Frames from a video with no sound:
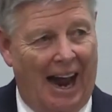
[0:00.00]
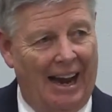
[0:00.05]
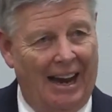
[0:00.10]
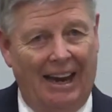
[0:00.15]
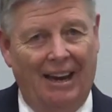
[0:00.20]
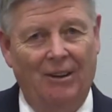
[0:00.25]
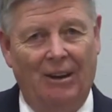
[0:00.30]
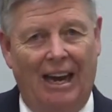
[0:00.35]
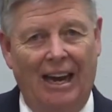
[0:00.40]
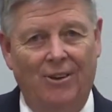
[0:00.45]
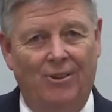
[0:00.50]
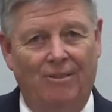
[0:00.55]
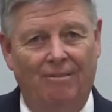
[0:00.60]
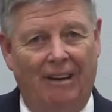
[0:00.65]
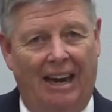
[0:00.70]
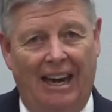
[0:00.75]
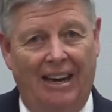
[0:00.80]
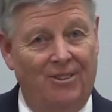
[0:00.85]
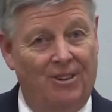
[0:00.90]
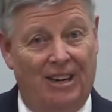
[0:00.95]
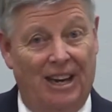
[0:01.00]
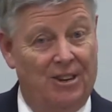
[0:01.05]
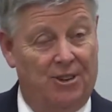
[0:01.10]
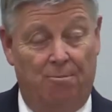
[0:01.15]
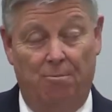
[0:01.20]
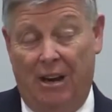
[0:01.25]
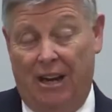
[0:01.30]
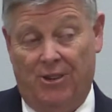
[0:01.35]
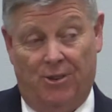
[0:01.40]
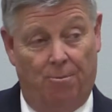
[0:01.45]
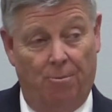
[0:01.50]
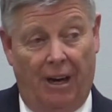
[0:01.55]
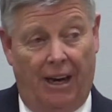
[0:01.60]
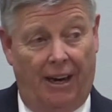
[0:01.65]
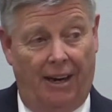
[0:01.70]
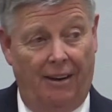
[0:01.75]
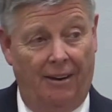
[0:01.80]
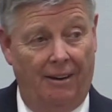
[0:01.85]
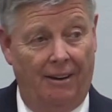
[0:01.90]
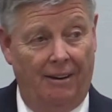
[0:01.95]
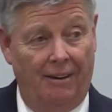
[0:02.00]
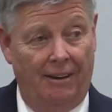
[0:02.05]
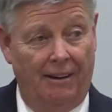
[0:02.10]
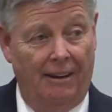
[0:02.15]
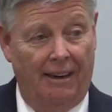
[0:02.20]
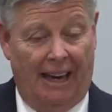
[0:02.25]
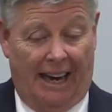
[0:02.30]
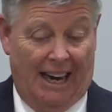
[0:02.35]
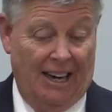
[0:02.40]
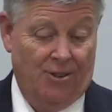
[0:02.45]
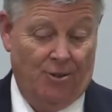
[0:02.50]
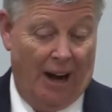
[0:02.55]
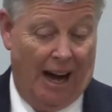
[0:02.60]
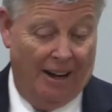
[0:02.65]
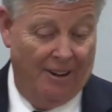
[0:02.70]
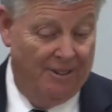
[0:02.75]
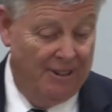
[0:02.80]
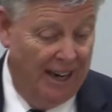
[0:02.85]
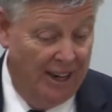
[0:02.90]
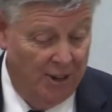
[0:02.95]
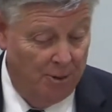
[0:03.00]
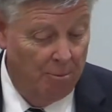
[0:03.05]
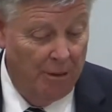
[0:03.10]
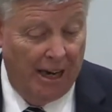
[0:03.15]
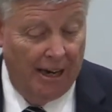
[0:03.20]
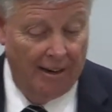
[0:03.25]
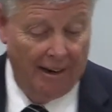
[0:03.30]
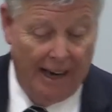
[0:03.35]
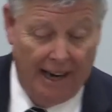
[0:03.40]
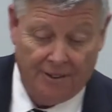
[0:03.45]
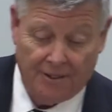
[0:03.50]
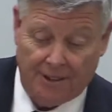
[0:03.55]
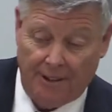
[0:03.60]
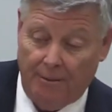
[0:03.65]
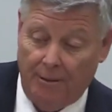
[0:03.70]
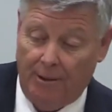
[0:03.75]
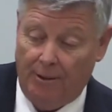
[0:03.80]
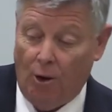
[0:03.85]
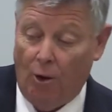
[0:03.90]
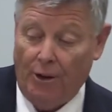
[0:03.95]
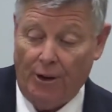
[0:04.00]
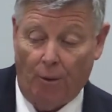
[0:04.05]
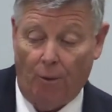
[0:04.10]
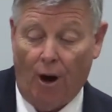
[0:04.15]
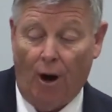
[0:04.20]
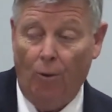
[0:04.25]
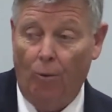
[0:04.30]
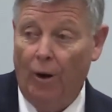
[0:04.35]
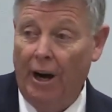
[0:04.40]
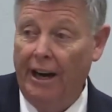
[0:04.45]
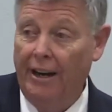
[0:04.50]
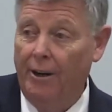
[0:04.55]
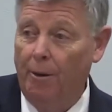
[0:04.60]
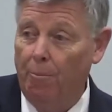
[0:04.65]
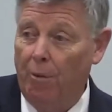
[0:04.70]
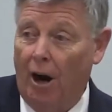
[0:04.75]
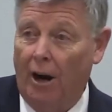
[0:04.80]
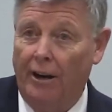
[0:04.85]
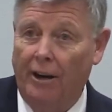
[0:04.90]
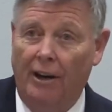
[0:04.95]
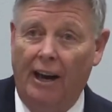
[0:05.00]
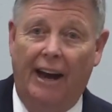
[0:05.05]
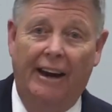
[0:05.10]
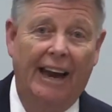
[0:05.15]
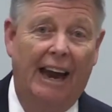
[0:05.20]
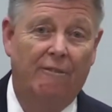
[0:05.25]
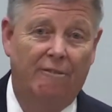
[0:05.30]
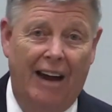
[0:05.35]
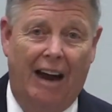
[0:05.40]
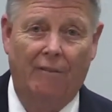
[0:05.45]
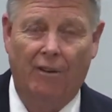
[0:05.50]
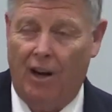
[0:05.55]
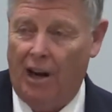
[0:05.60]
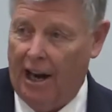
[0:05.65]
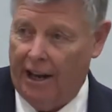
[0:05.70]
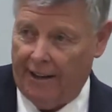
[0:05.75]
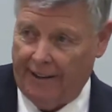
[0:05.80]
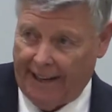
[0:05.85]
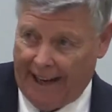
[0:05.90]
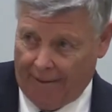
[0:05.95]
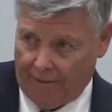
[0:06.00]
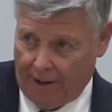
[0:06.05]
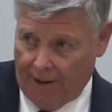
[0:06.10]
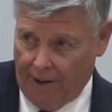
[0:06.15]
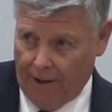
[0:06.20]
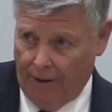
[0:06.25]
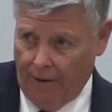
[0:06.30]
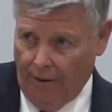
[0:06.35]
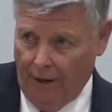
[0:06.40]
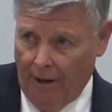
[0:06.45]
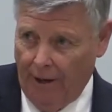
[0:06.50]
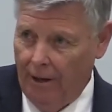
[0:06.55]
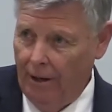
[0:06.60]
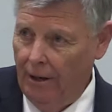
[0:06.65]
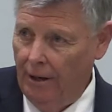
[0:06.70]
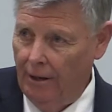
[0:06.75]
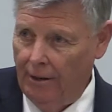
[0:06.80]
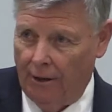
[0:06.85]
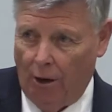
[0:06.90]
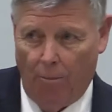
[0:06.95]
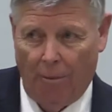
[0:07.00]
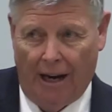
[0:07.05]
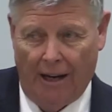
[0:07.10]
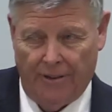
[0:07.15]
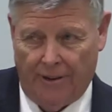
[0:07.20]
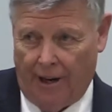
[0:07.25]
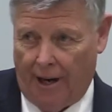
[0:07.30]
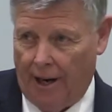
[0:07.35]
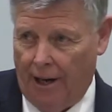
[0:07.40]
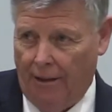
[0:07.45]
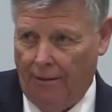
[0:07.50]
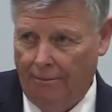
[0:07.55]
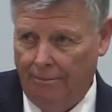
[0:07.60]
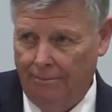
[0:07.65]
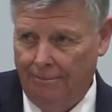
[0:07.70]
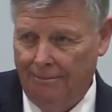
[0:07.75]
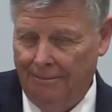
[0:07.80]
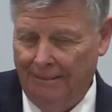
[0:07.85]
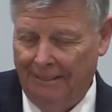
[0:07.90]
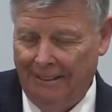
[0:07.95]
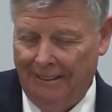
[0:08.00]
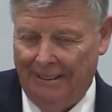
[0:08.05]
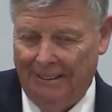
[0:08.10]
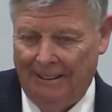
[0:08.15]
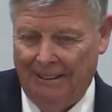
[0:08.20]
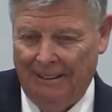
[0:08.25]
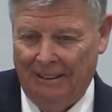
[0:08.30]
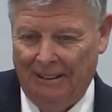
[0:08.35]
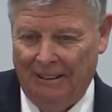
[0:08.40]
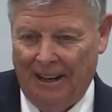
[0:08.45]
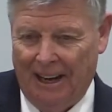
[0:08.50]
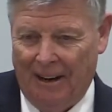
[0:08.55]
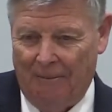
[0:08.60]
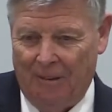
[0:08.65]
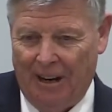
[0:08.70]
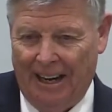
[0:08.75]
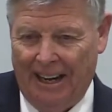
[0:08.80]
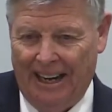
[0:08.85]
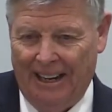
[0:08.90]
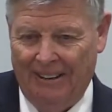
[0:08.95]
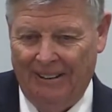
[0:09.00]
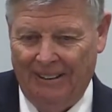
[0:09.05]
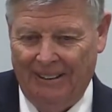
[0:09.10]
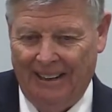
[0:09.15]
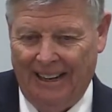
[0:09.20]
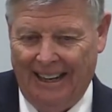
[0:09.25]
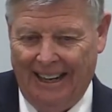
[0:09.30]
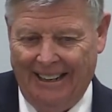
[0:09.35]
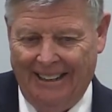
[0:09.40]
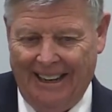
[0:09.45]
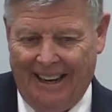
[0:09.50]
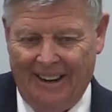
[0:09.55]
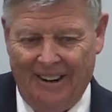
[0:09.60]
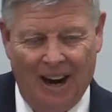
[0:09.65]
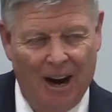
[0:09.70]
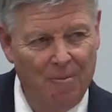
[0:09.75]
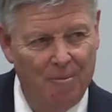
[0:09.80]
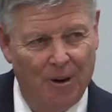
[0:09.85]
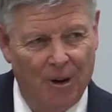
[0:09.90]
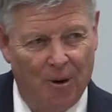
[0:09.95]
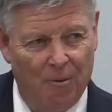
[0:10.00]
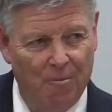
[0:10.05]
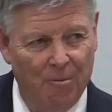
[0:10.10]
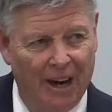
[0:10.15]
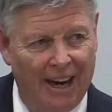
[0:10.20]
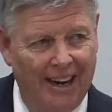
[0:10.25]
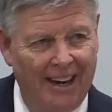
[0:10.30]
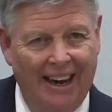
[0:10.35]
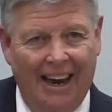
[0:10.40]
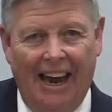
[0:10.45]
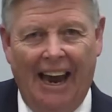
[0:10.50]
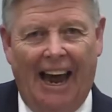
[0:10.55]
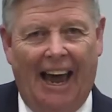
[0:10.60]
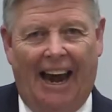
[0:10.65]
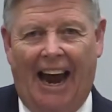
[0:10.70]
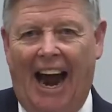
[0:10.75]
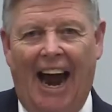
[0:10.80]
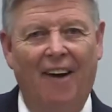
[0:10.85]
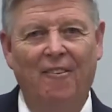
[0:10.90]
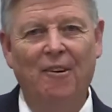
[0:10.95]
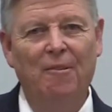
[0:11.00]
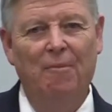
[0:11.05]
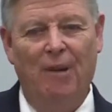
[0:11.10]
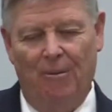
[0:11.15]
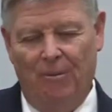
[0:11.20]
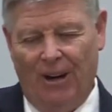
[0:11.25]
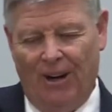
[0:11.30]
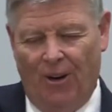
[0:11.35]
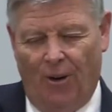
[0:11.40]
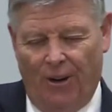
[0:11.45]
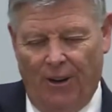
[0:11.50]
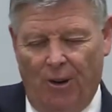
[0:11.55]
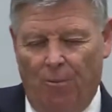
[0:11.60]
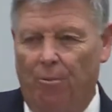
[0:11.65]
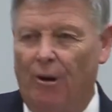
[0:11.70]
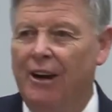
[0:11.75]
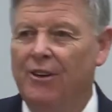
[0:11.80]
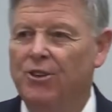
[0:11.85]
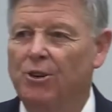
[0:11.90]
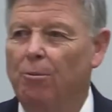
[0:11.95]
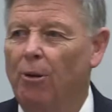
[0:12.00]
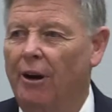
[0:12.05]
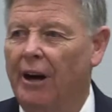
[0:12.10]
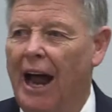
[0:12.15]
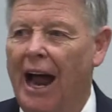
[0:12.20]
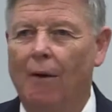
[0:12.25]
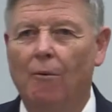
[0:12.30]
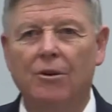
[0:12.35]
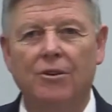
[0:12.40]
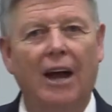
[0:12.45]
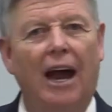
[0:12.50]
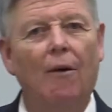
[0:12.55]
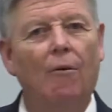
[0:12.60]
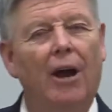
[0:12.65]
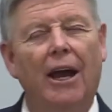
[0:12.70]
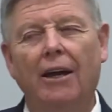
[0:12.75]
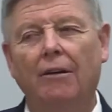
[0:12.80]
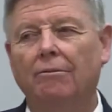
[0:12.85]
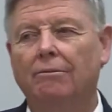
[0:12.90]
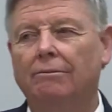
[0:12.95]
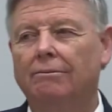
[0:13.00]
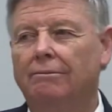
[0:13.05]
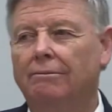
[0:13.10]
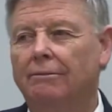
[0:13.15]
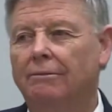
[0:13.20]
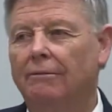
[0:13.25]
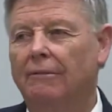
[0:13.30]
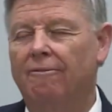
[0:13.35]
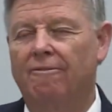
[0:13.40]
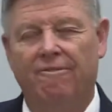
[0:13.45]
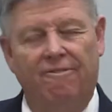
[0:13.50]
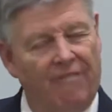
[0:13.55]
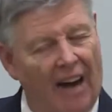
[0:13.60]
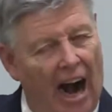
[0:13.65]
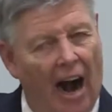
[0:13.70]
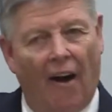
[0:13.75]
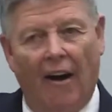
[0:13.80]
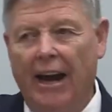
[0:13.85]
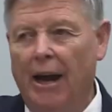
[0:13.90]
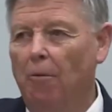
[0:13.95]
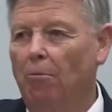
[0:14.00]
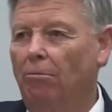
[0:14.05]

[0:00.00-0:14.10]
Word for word: he, he's, he's dismissed me. He's trying to teach me a lesson going the wrong way in a parking lot at 5 o'clock in the afternoon. Nobody's there. But he, he did a number on me, and I remember going to the principal, and I was irate. Fire him.